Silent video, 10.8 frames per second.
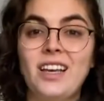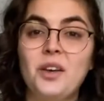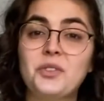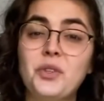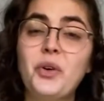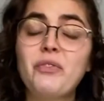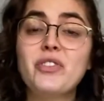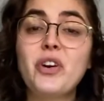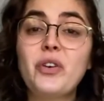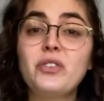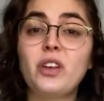So for
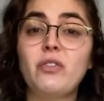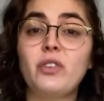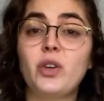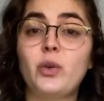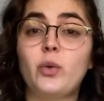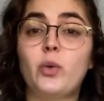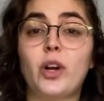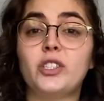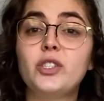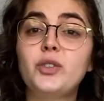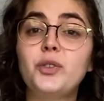those of you who are
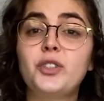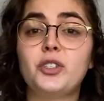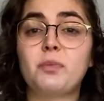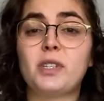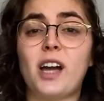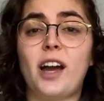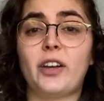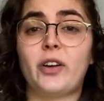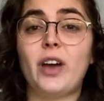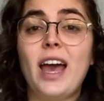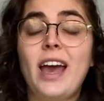new to
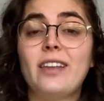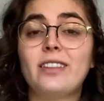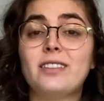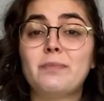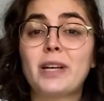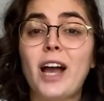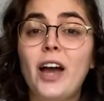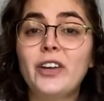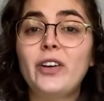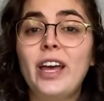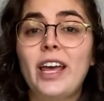spiccato,
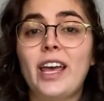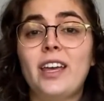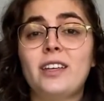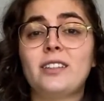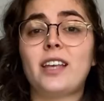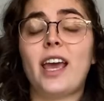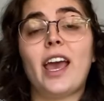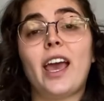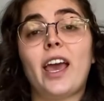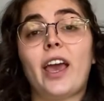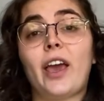spiccato is
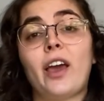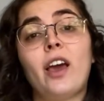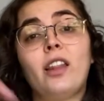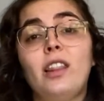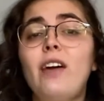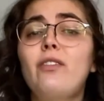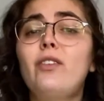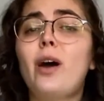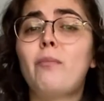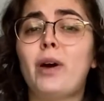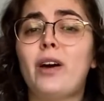a level
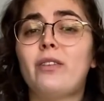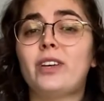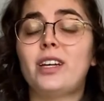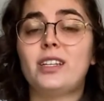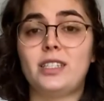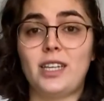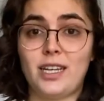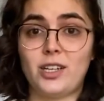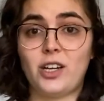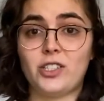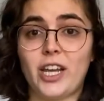above
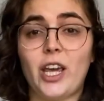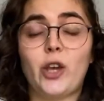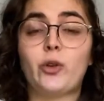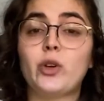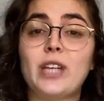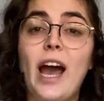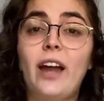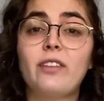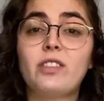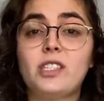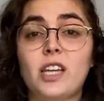détaché. It grows out
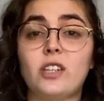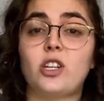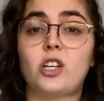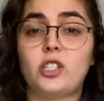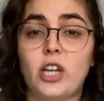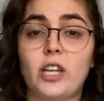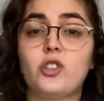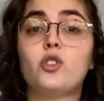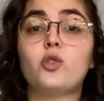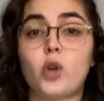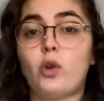of the détaché
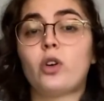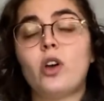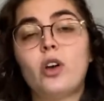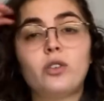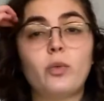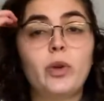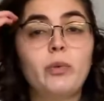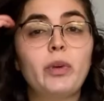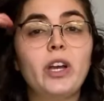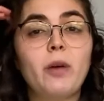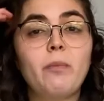stroke. So when
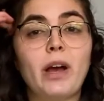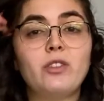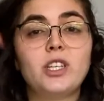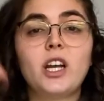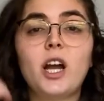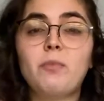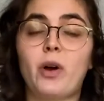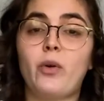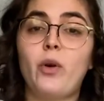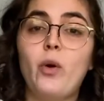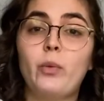we are bouncing our
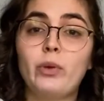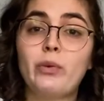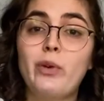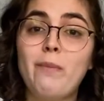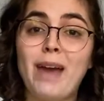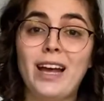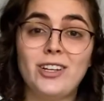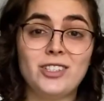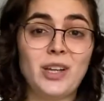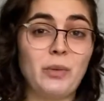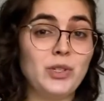bow, we want to
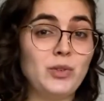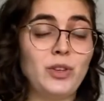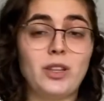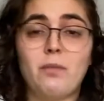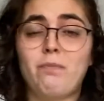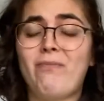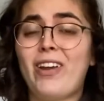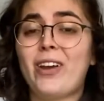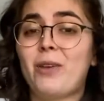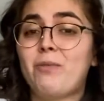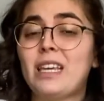imagine that we're doing a
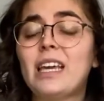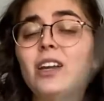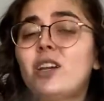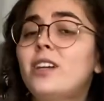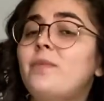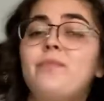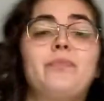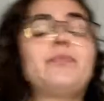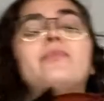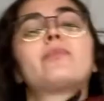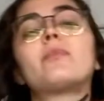very beginner
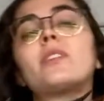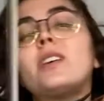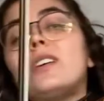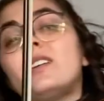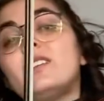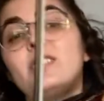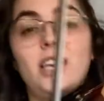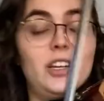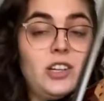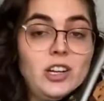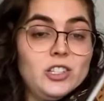
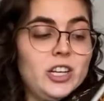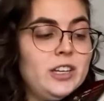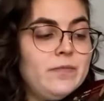détaché.